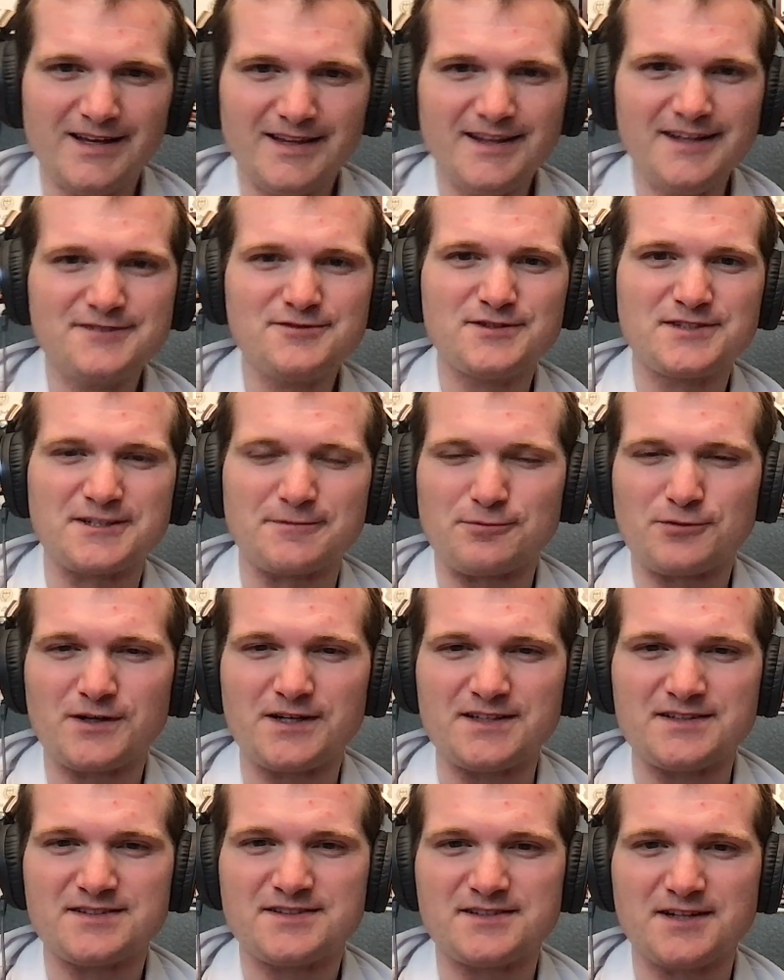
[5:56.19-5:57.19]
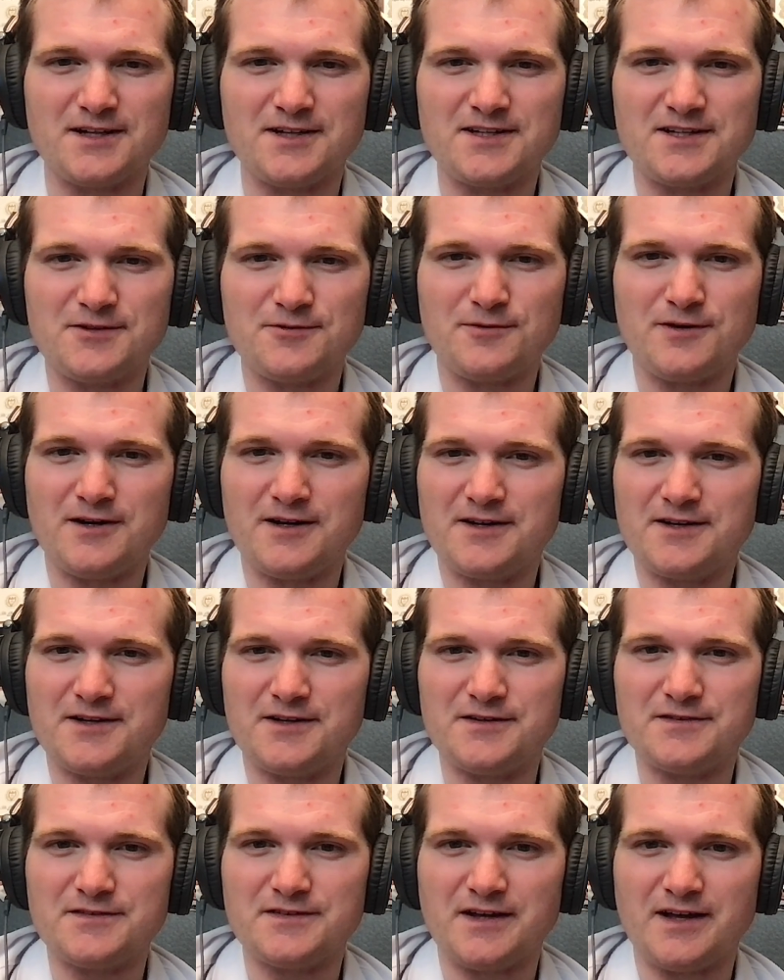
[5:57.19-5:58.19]
this was a pretty silly one
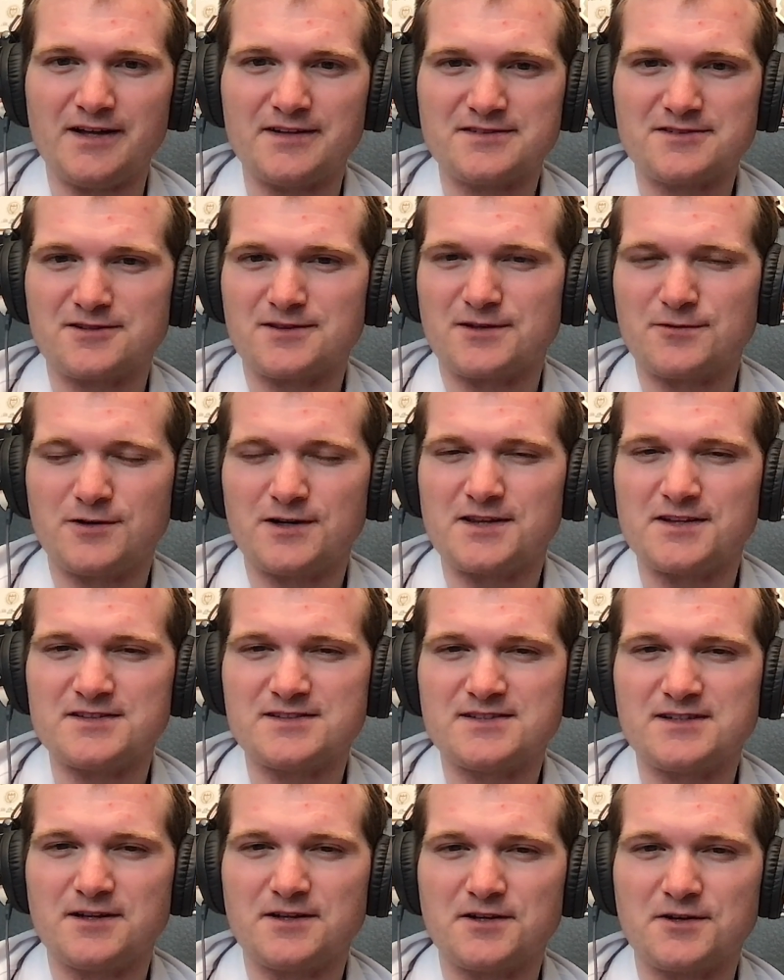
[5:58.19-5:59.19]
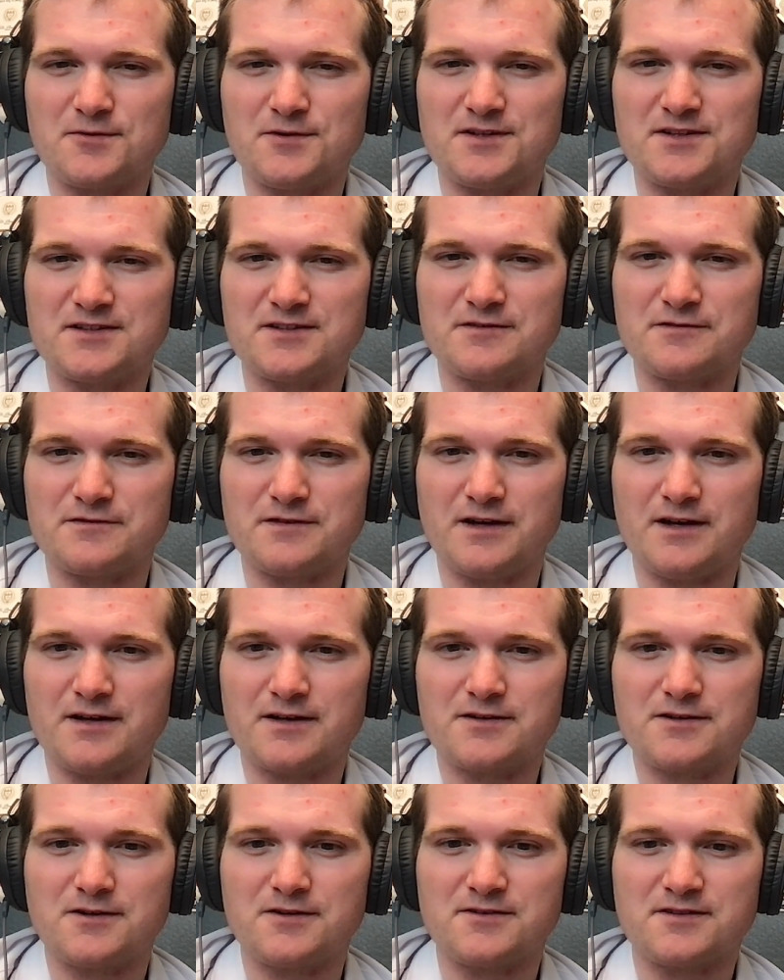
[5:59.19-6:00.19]
of uh, certainly one of the sillier ones of
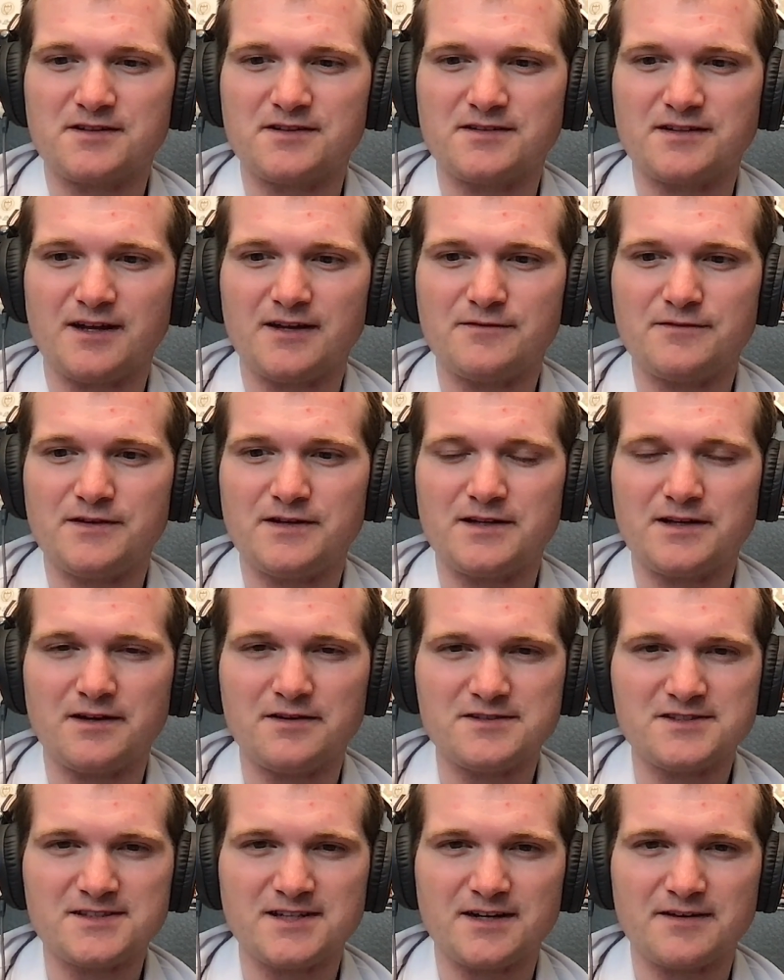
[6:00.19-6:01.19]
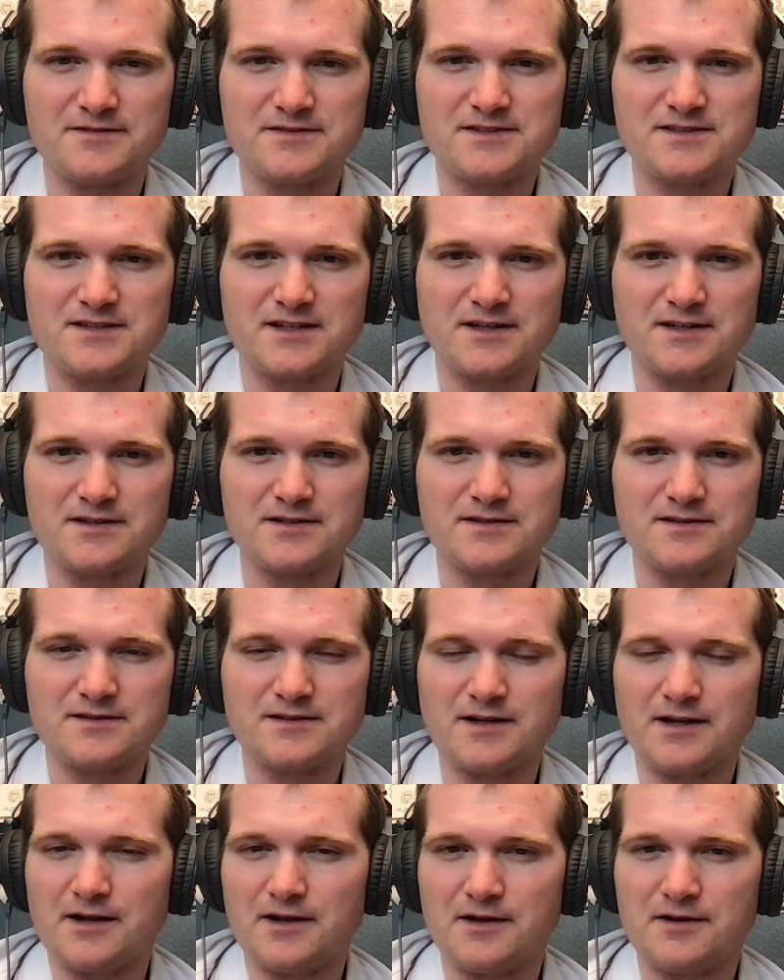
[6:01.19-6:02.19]
uh, Kurzgesagt videos that I've
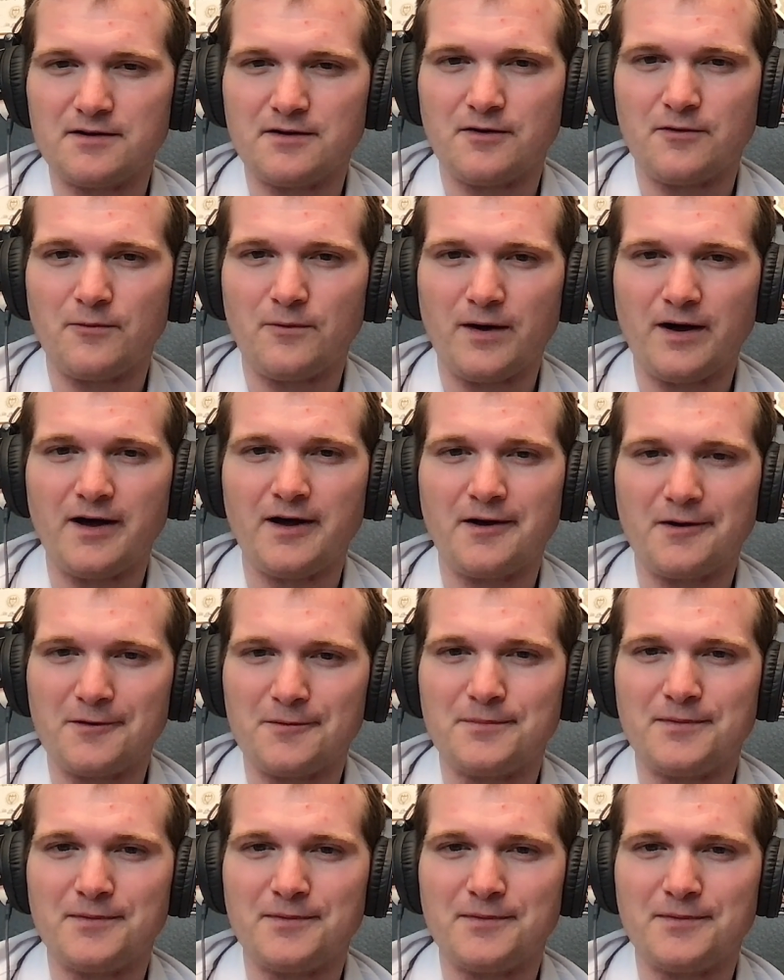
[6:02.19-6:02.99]
seen in a while,